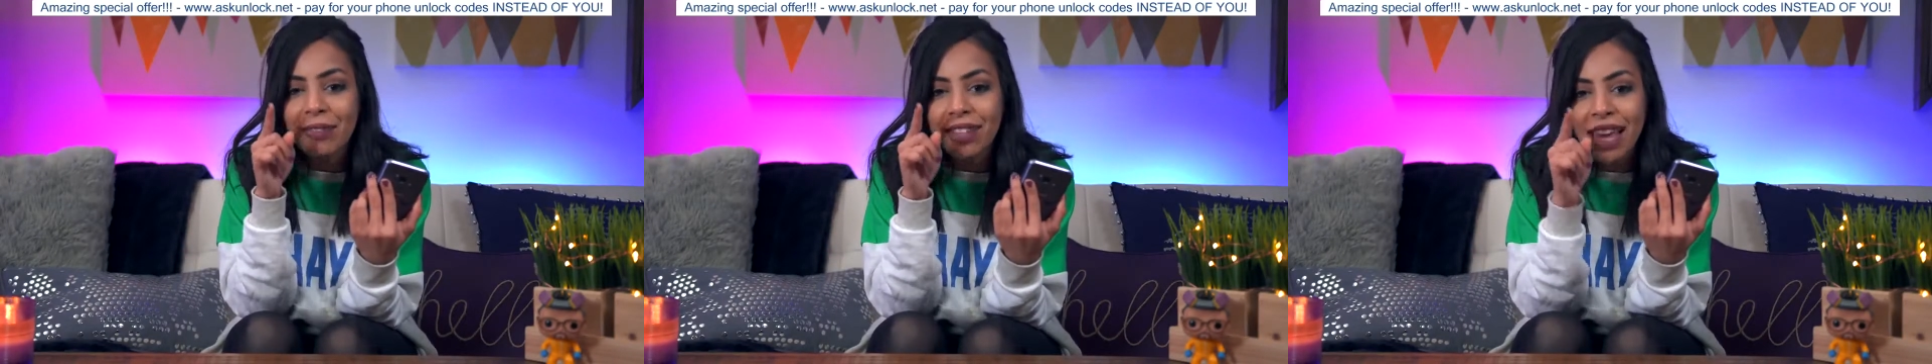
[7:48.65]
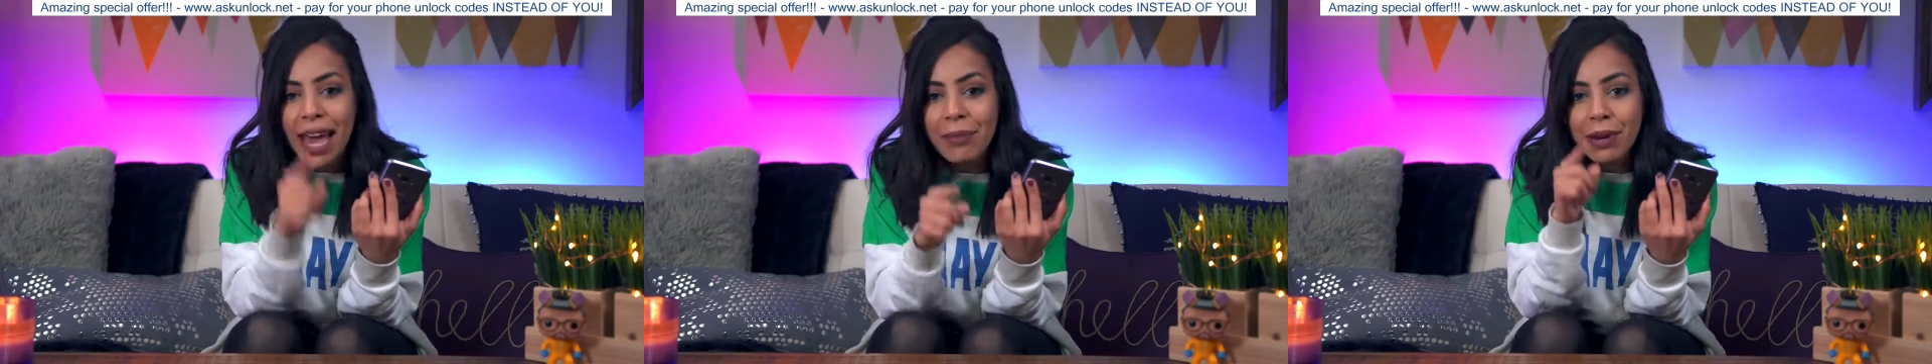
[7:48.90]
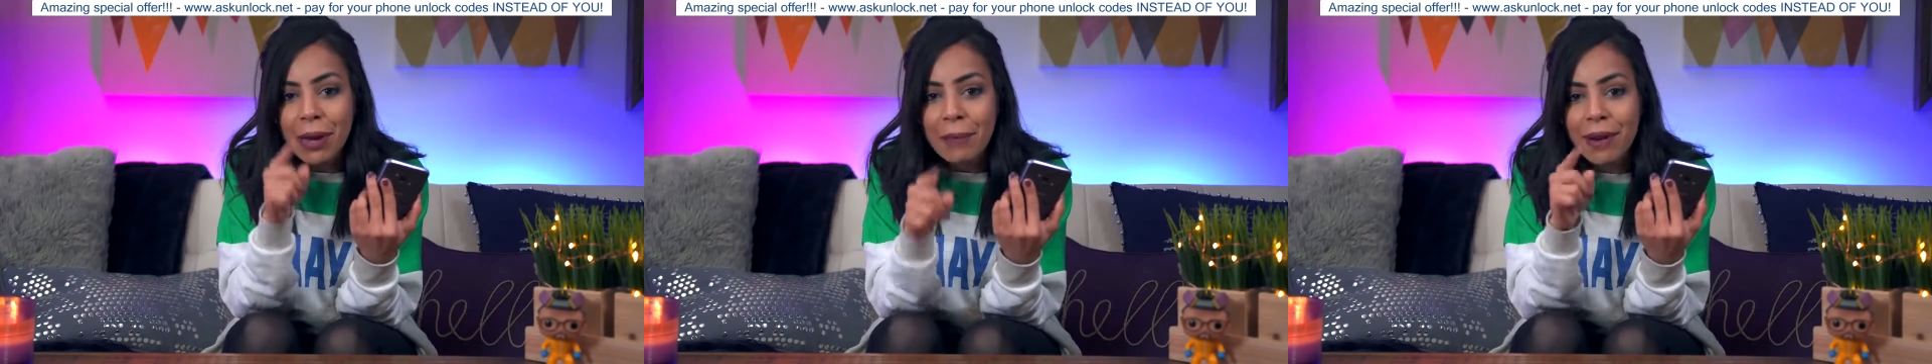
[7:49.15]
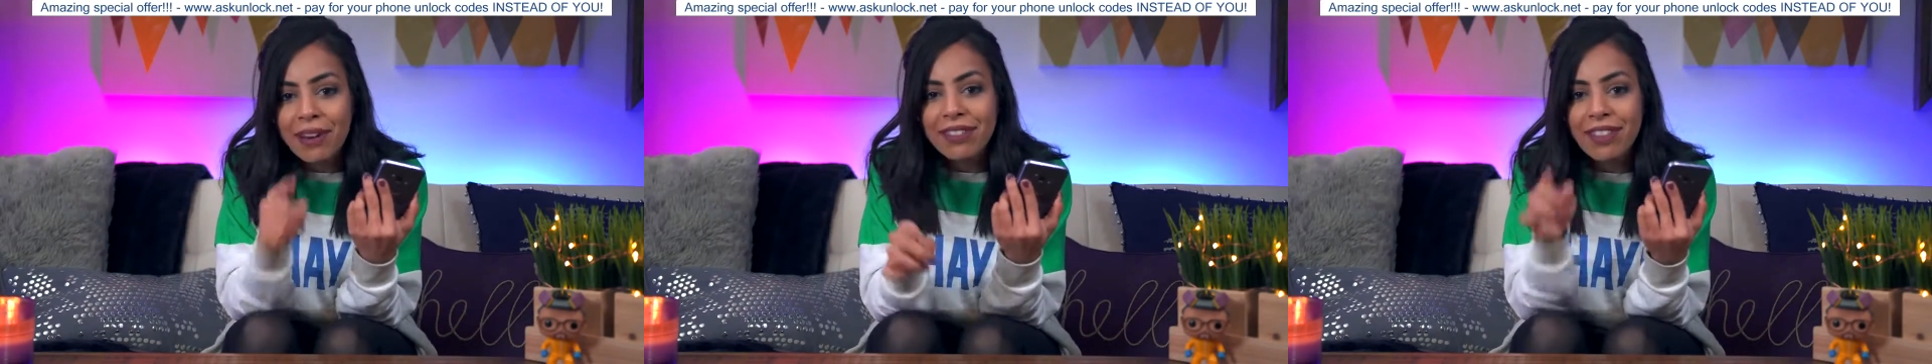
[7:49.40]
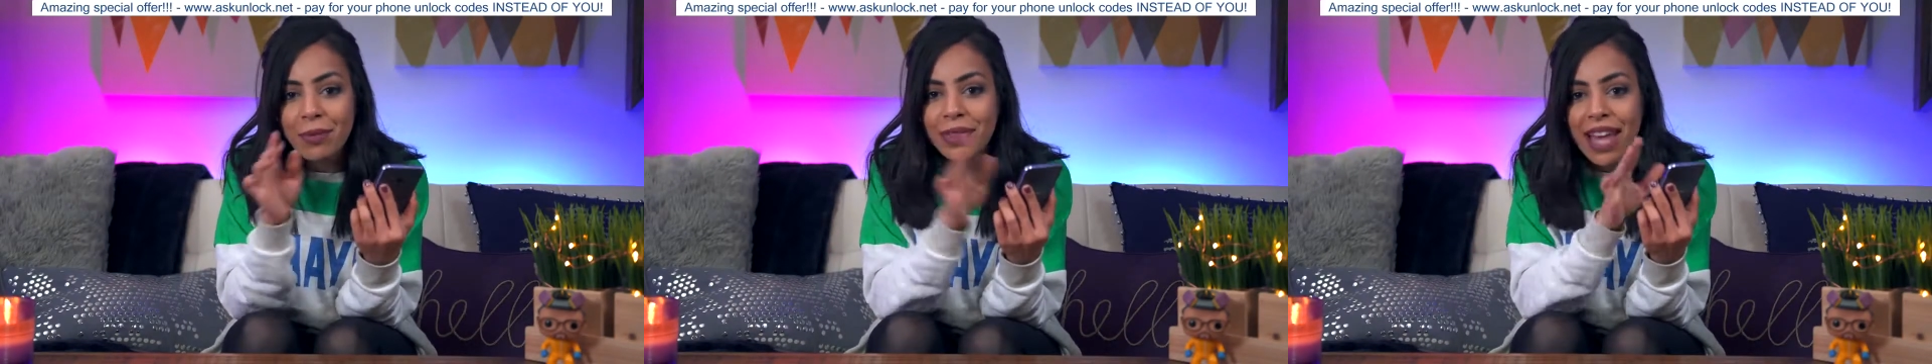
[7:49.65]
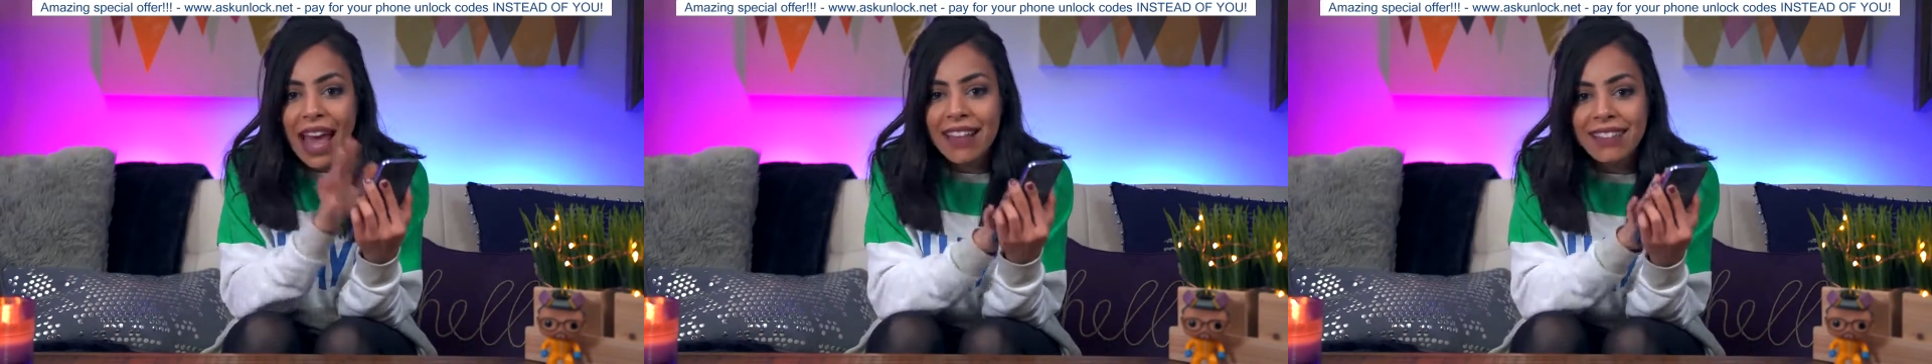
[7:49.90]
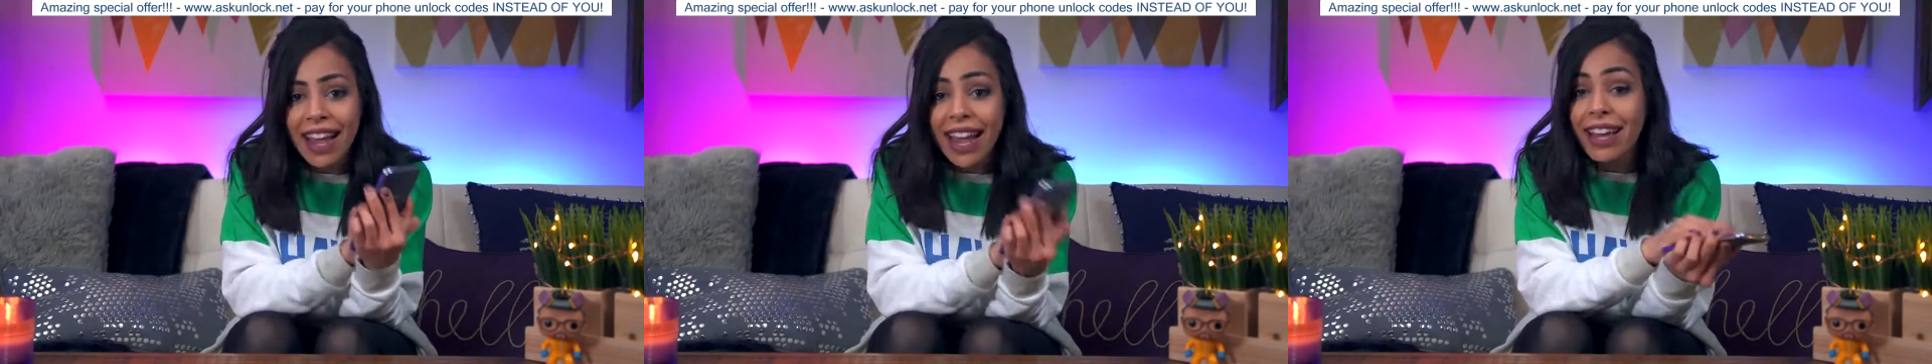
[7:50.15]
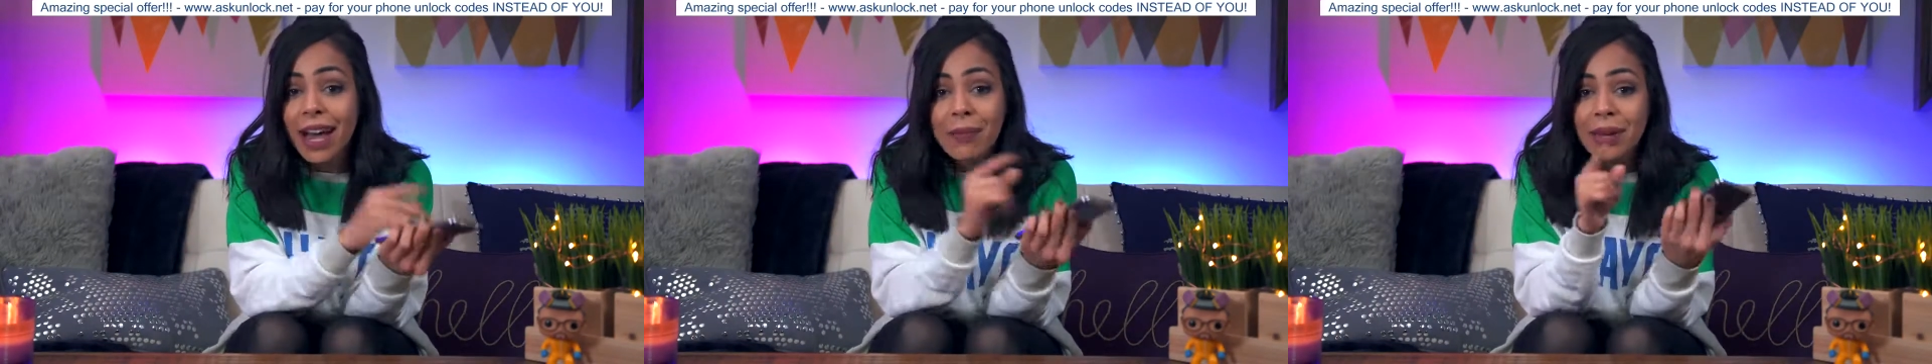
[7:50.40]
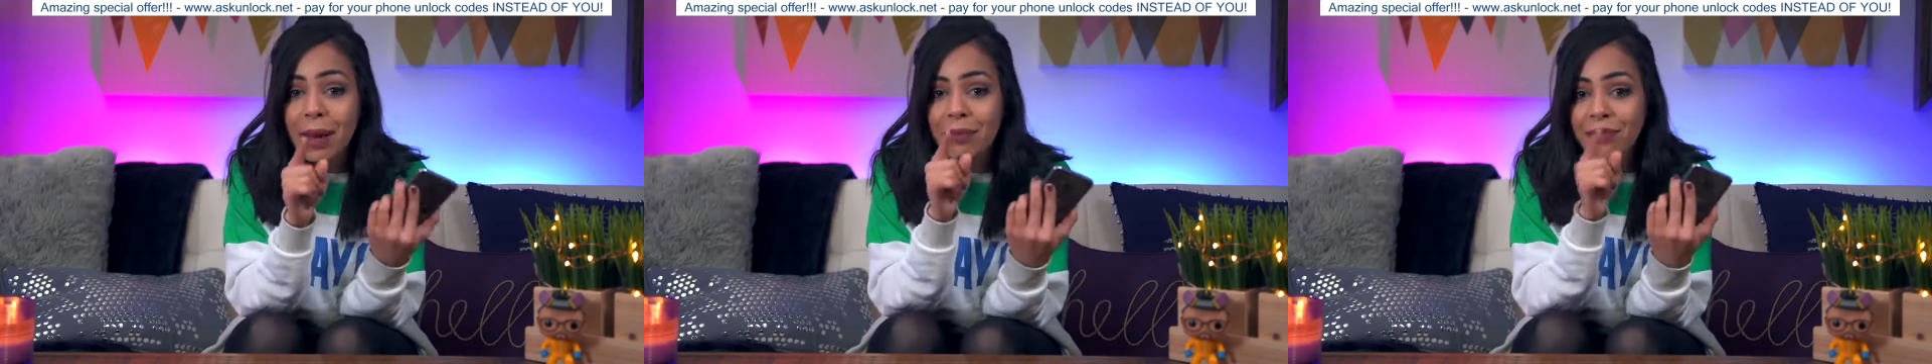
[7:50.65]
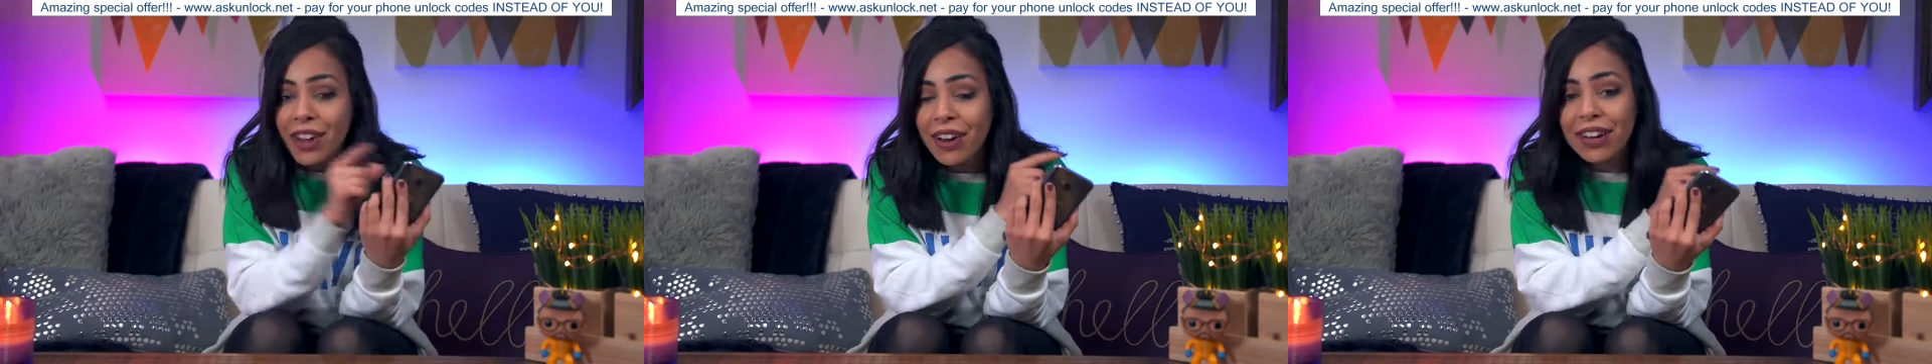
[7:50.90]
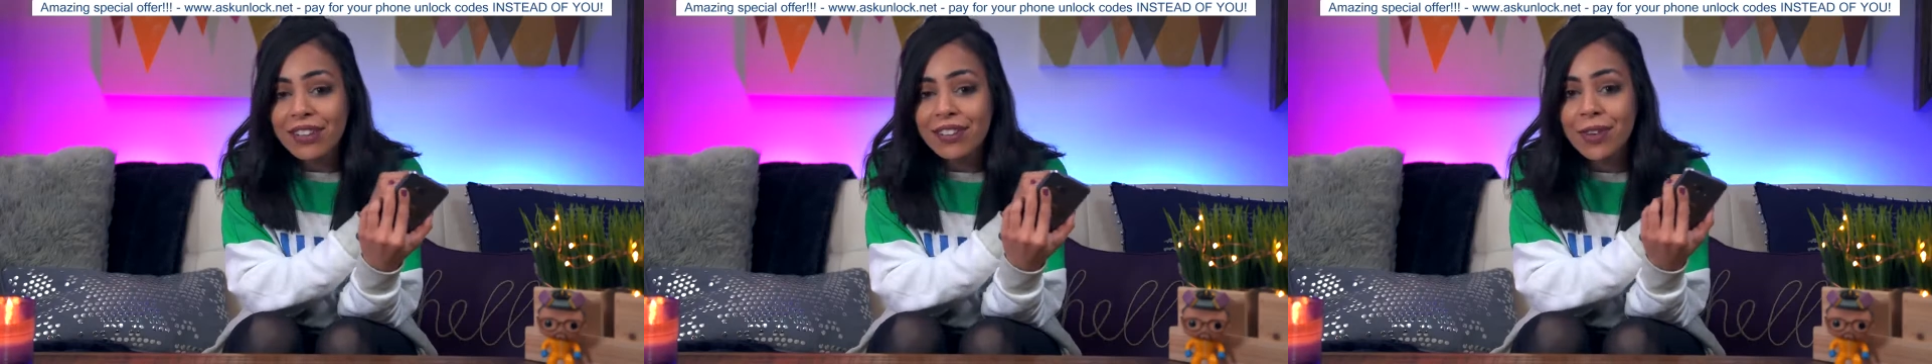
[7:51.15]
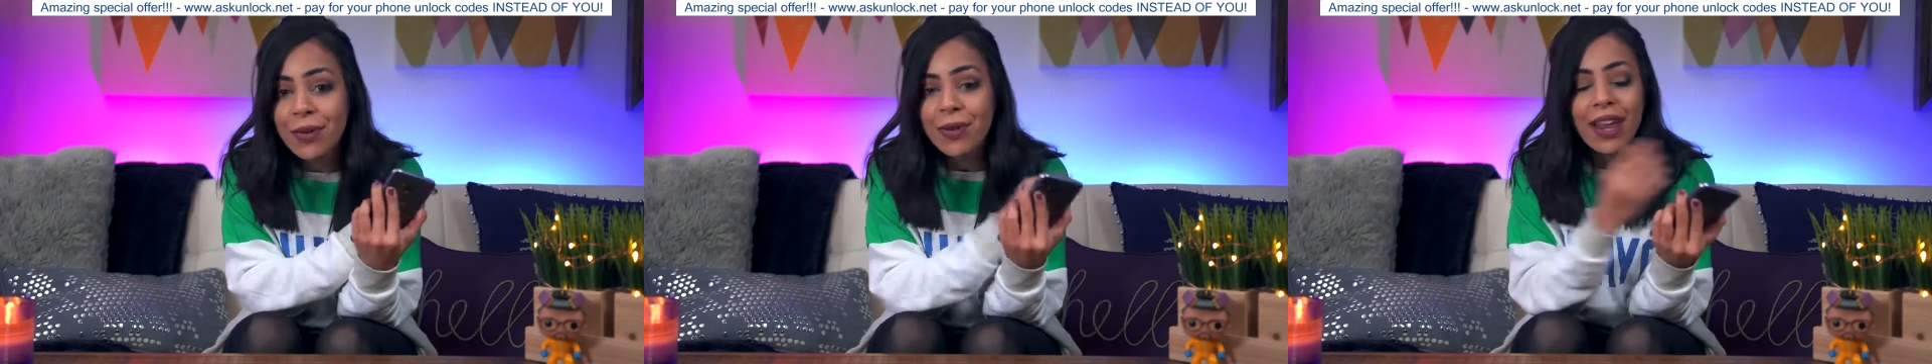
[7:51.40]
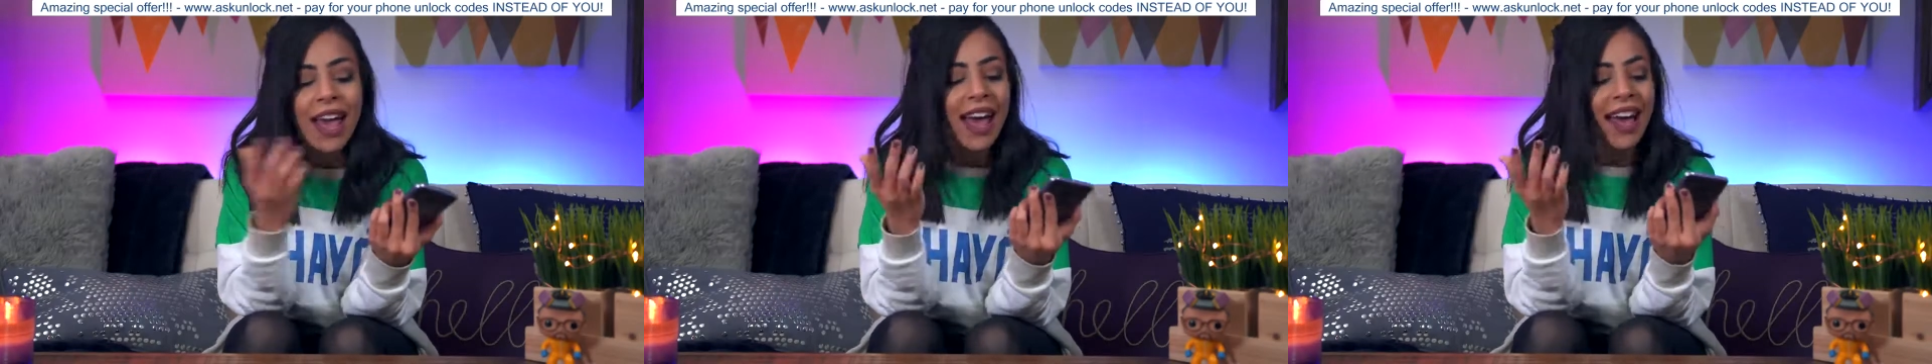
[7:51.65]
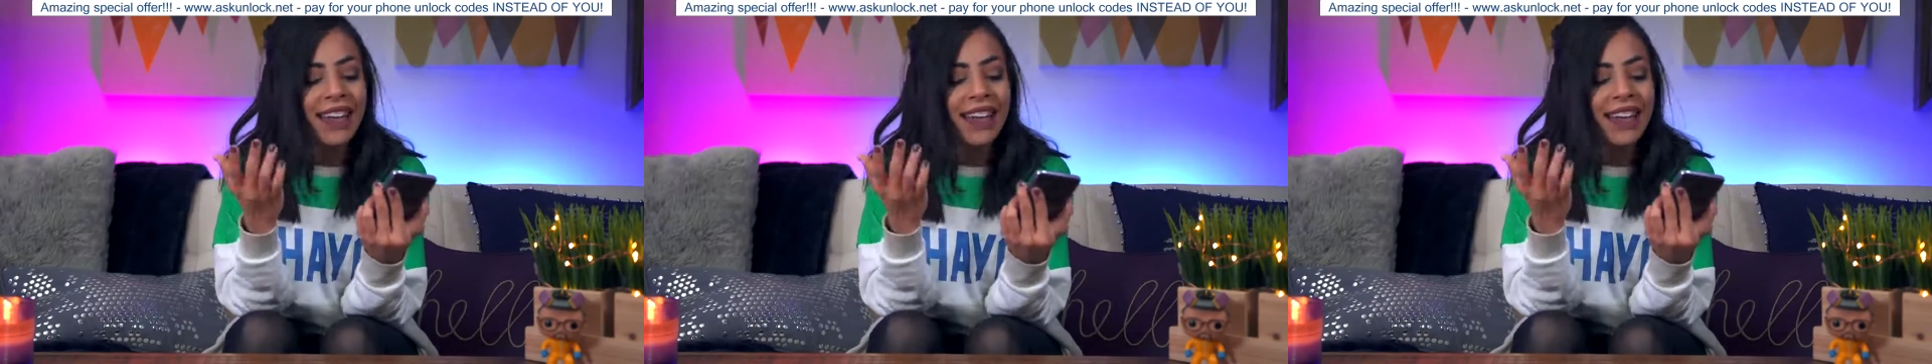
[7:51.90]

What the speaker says: those camera comparisons with the S8 coming up very soon.